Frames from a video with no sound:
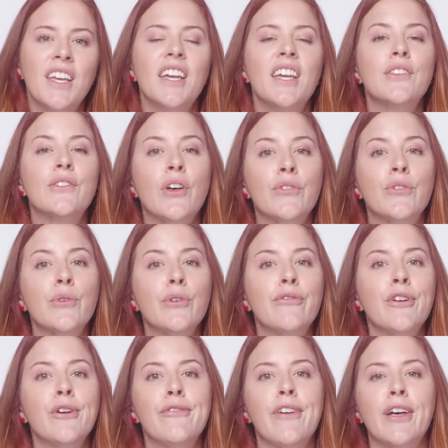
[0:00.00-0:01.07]
It's also a
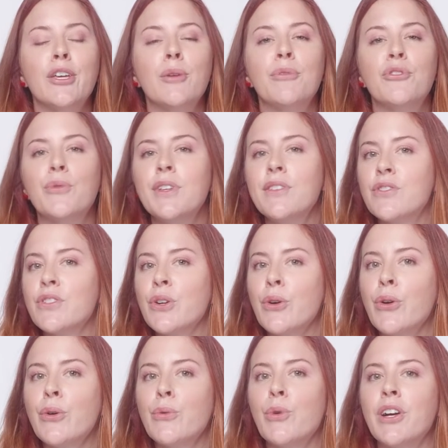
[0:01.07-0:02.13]
float value between
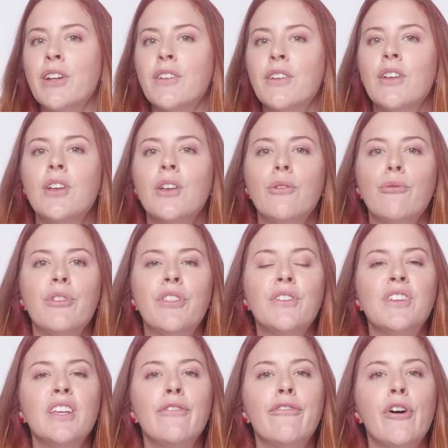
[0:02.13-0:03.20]
0 and 1 with a
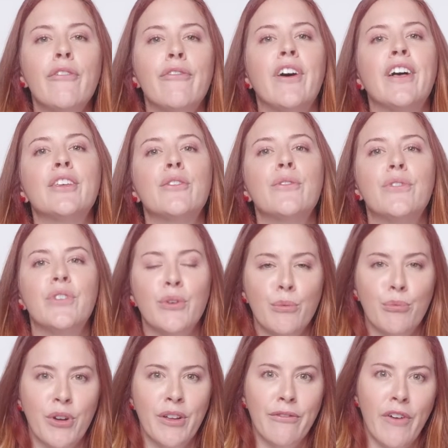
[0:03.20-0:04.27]
default value of
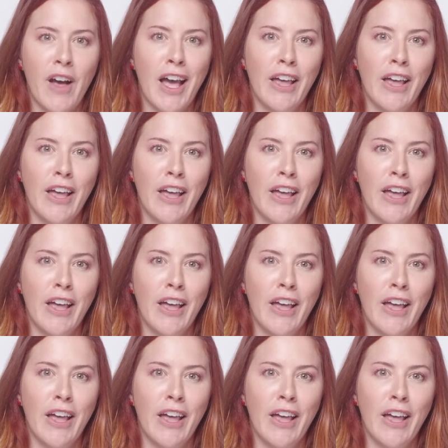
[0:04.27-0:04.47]
0.5.